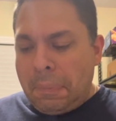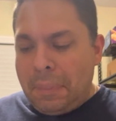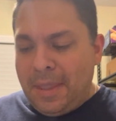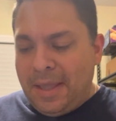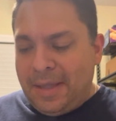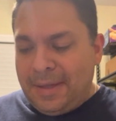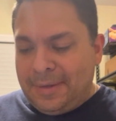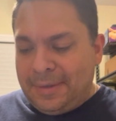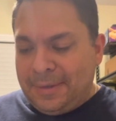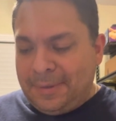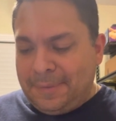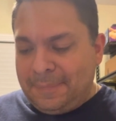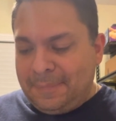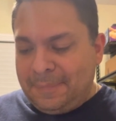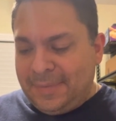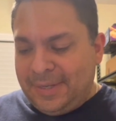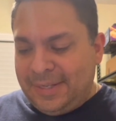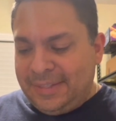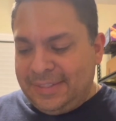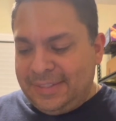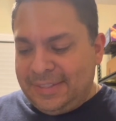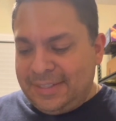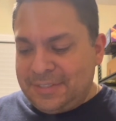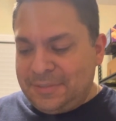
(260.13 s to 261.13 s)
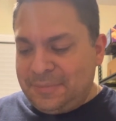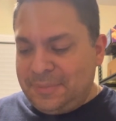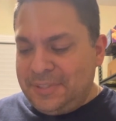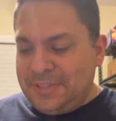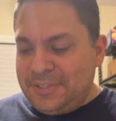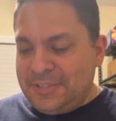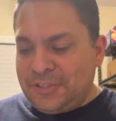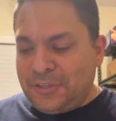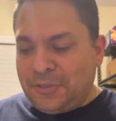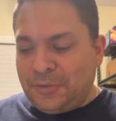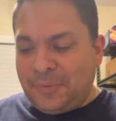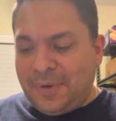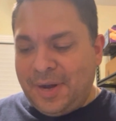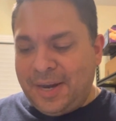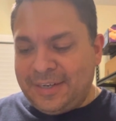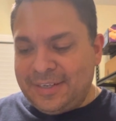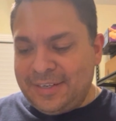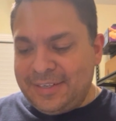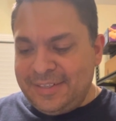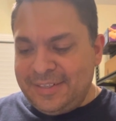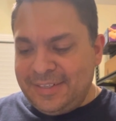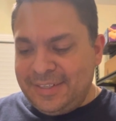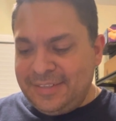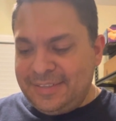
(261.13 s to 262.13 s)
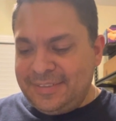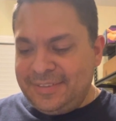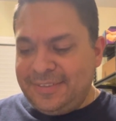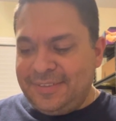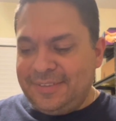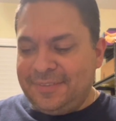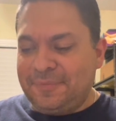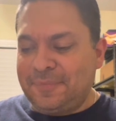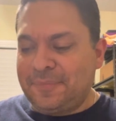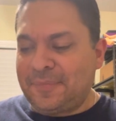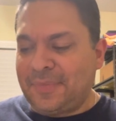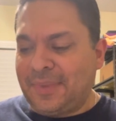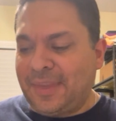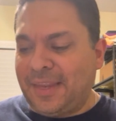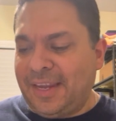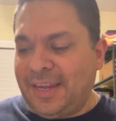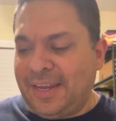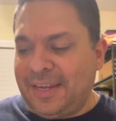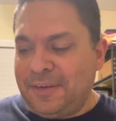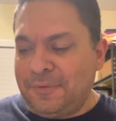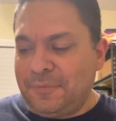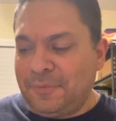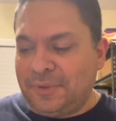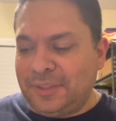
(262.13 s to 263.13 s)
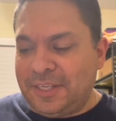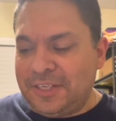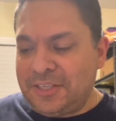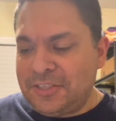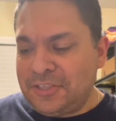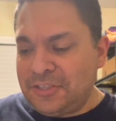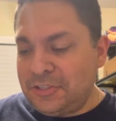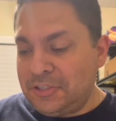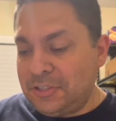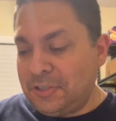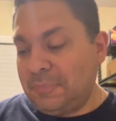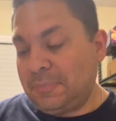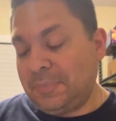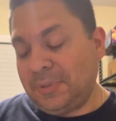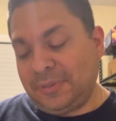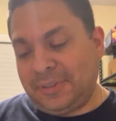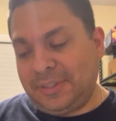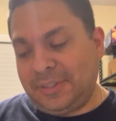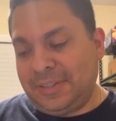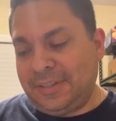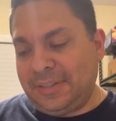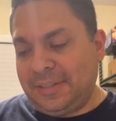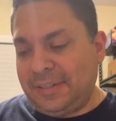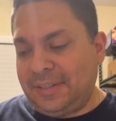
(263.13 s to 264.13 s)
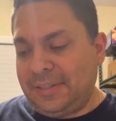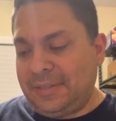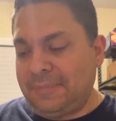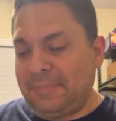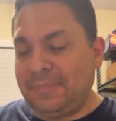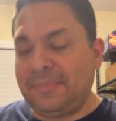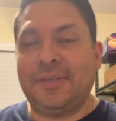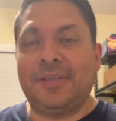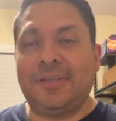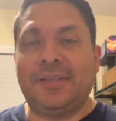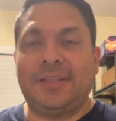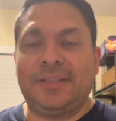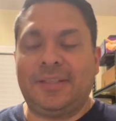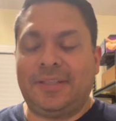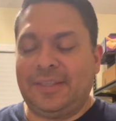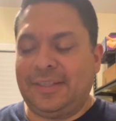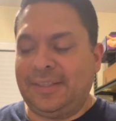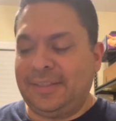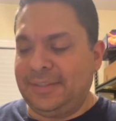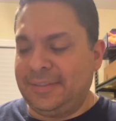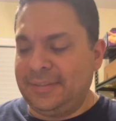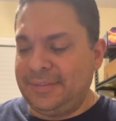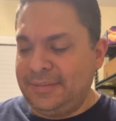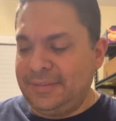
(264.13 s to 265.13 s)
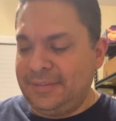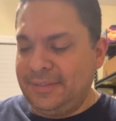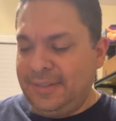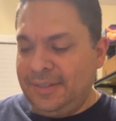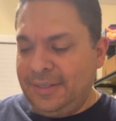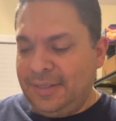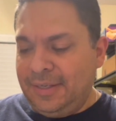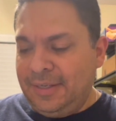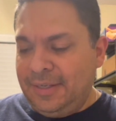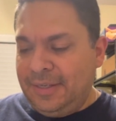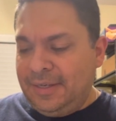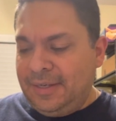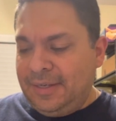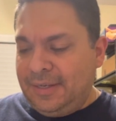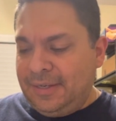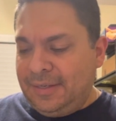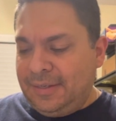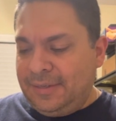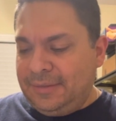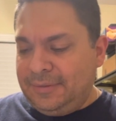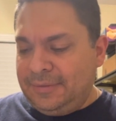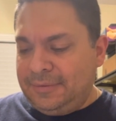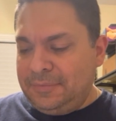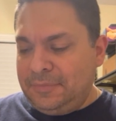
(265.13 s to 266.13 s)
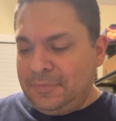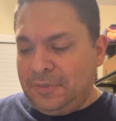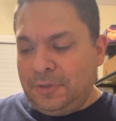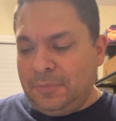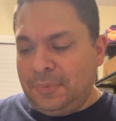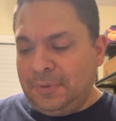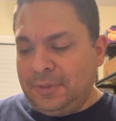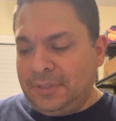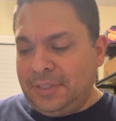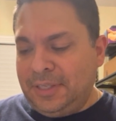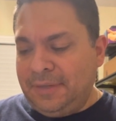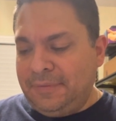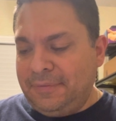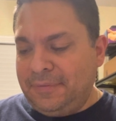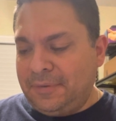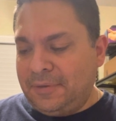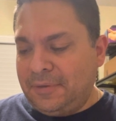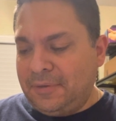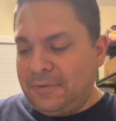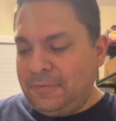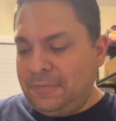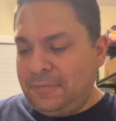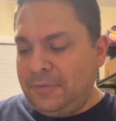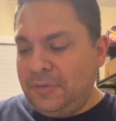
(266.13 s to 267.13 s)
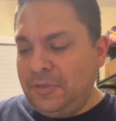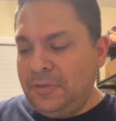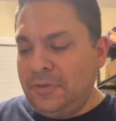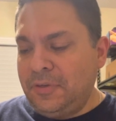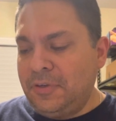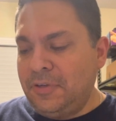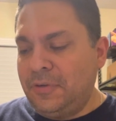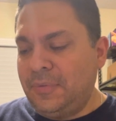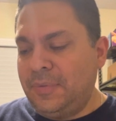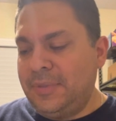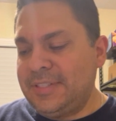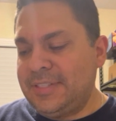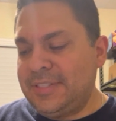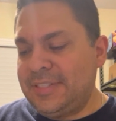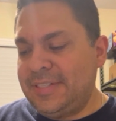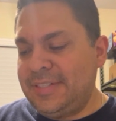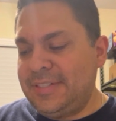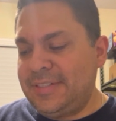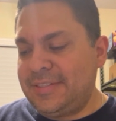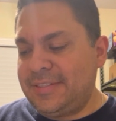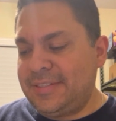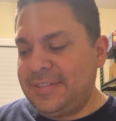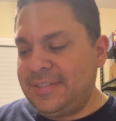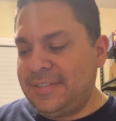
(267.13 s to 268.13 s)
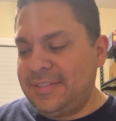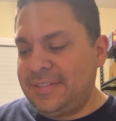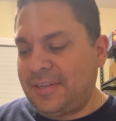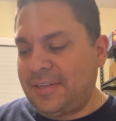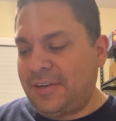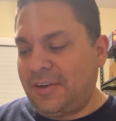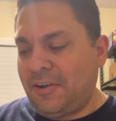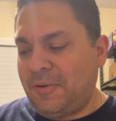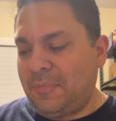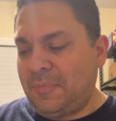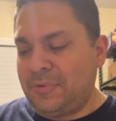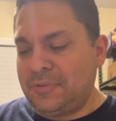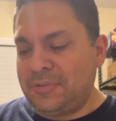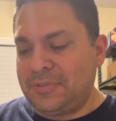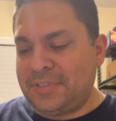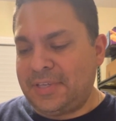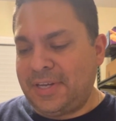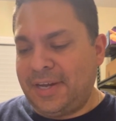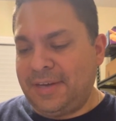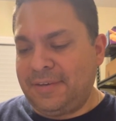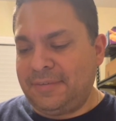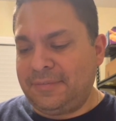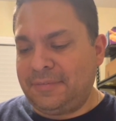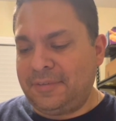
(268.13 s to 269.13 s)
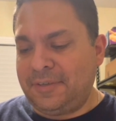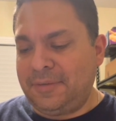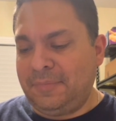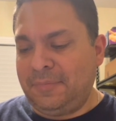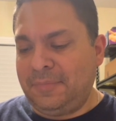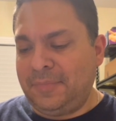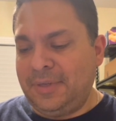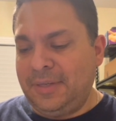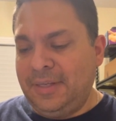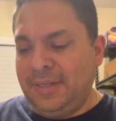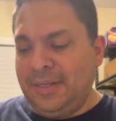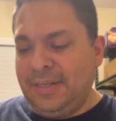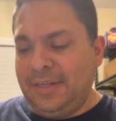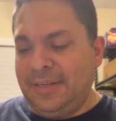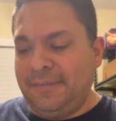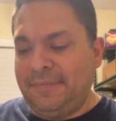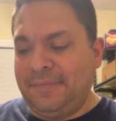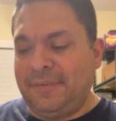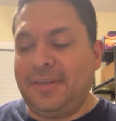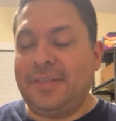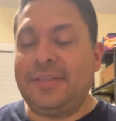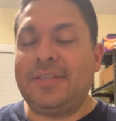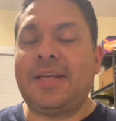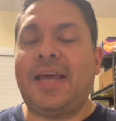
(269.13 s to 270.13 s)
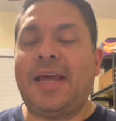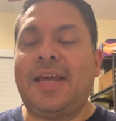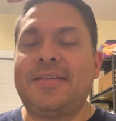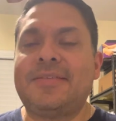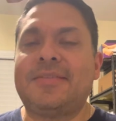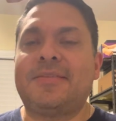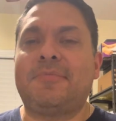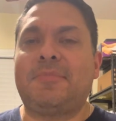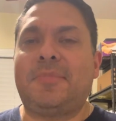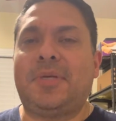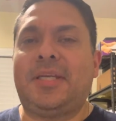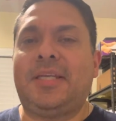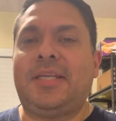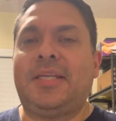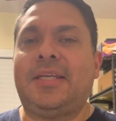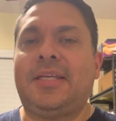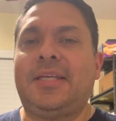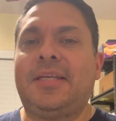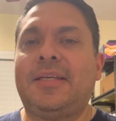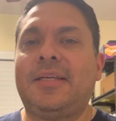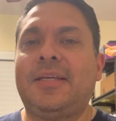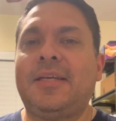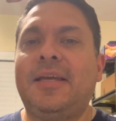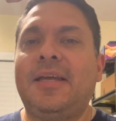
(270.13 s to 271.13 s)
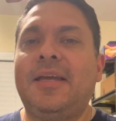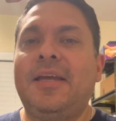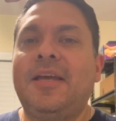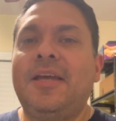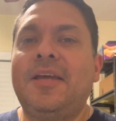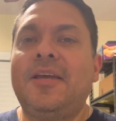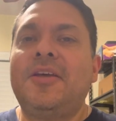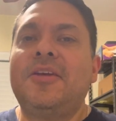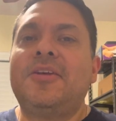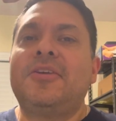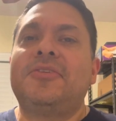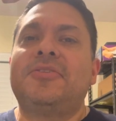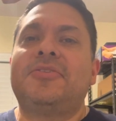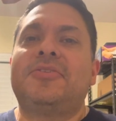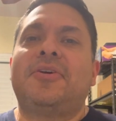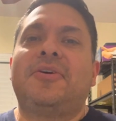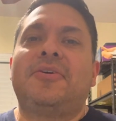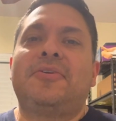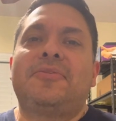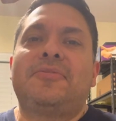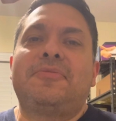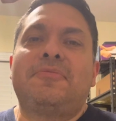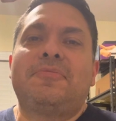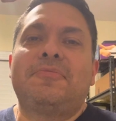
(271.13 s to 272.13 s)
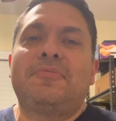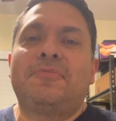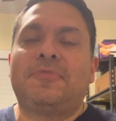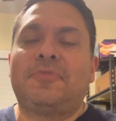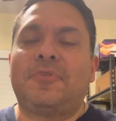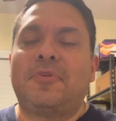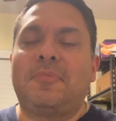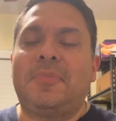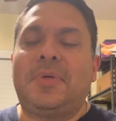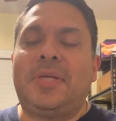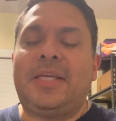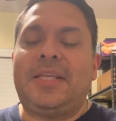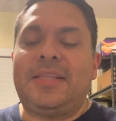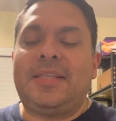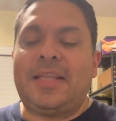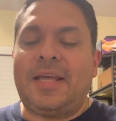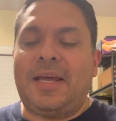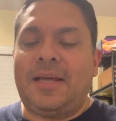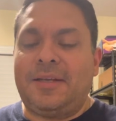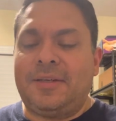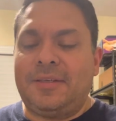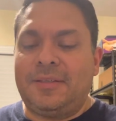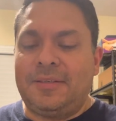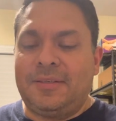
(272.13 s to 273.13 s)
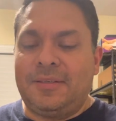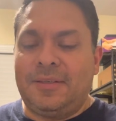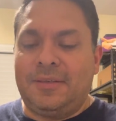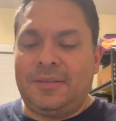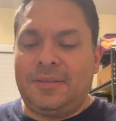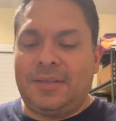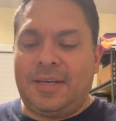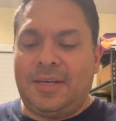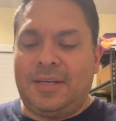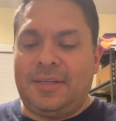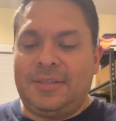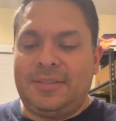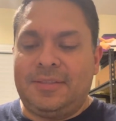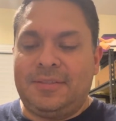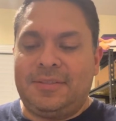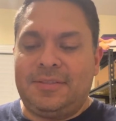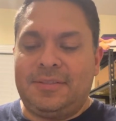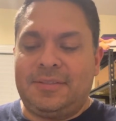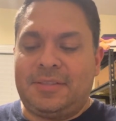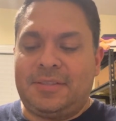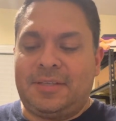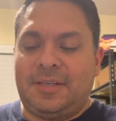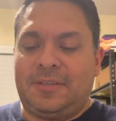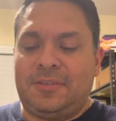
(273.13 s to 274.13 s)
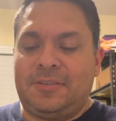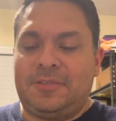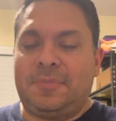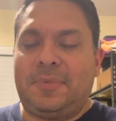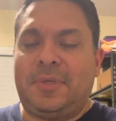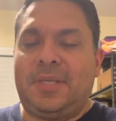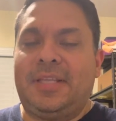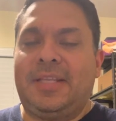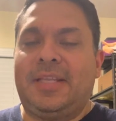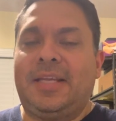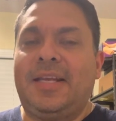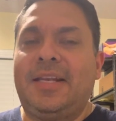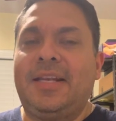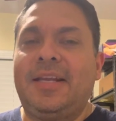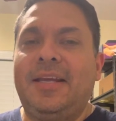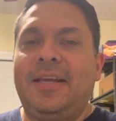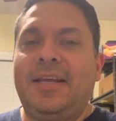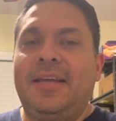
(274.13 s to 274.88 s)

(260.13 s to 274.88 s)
My next one is correctedness, a relationship building theme again. You believe there are a few coincidences and almost every event has a meaning. So for me, that kind of just tells me that